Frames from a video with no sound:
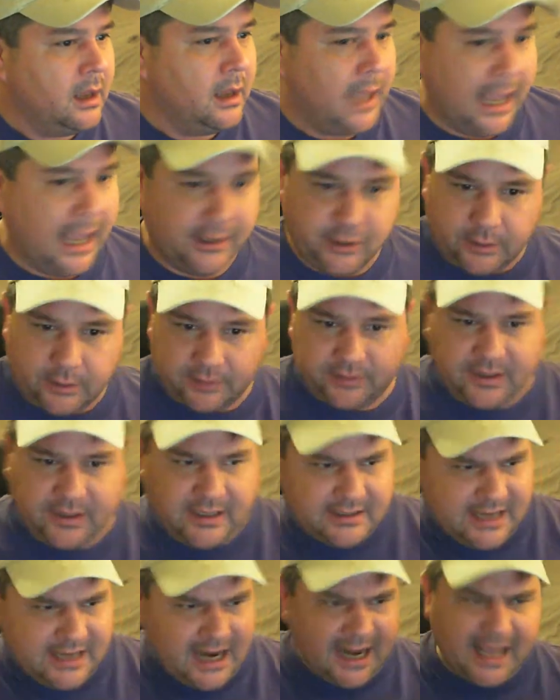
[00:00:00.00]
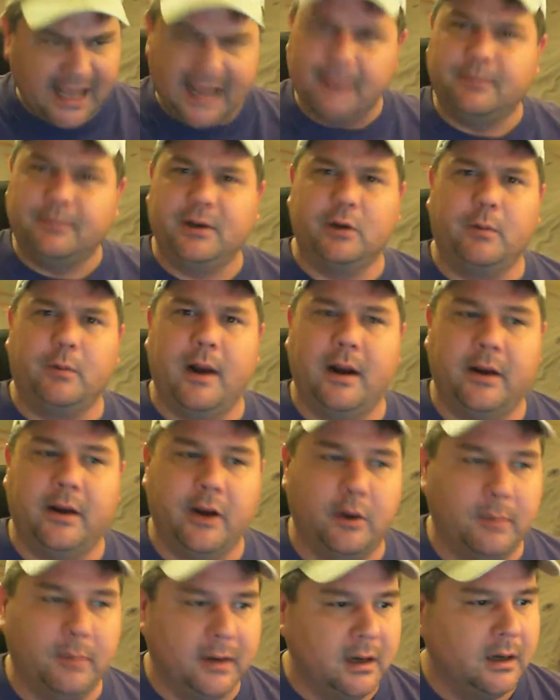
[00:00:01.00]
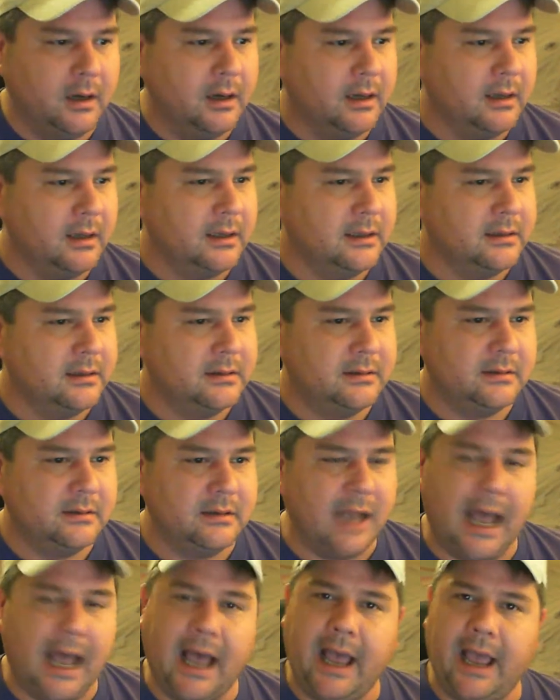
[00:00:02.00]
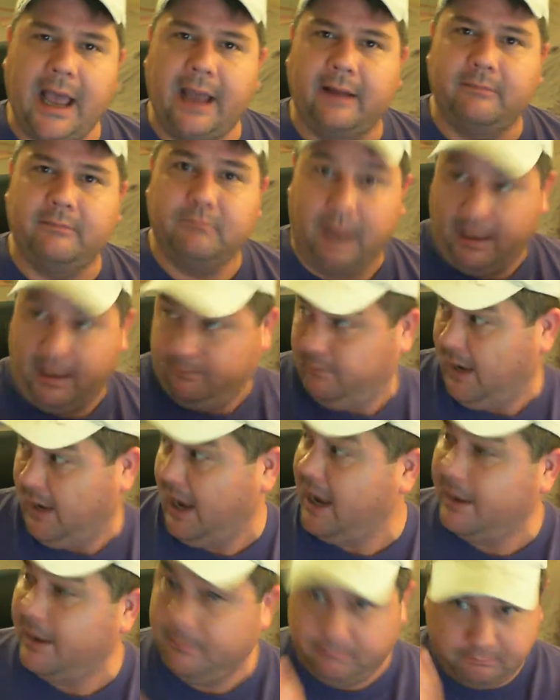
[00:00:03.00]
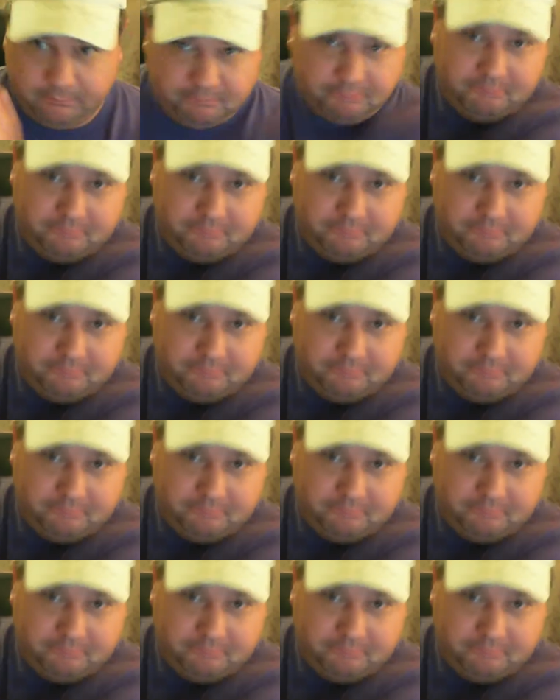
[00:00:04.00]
As you can see, it's kind of empty around here because I am